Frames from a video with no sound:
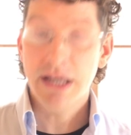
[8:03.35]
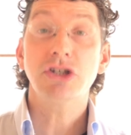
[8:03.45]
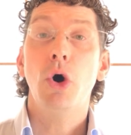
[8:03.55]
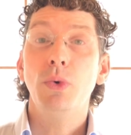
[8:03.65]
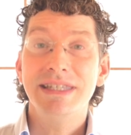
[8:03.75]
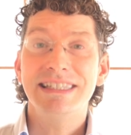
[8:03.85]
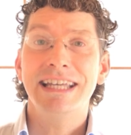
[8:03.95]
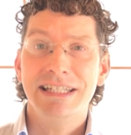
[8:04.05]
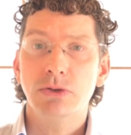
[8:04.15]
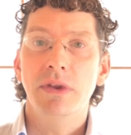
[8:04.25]
It's always
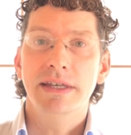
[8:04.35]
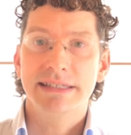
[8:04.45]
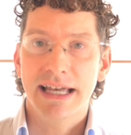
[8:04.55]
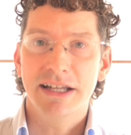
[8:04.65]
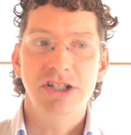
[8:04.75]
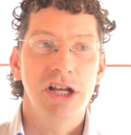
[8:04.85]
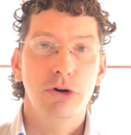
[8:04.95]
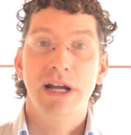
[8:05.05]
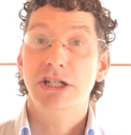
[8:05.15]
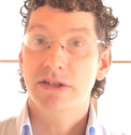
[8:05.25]
nice when the second
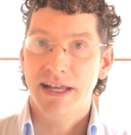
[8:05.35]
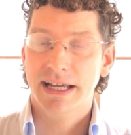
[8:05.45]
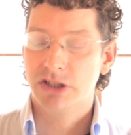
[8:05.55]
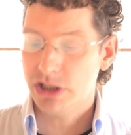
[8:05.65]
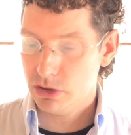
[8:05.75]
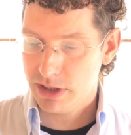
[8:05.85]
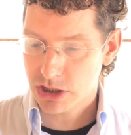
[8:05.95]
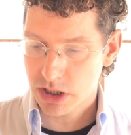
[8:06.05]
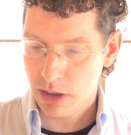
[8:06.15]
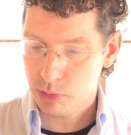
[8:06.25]
generation, the next
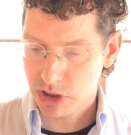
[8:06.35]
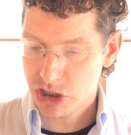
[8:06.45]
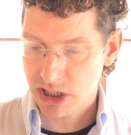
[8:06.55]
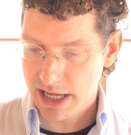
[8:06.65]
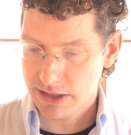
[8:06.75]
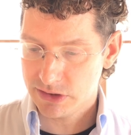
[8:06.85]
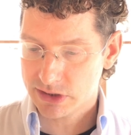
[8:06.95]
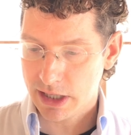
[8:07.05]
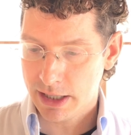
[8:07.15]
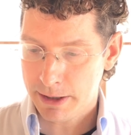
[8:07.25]
generation,
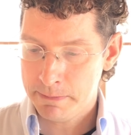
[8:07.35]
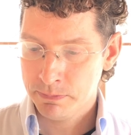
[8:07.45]
appreciates uh,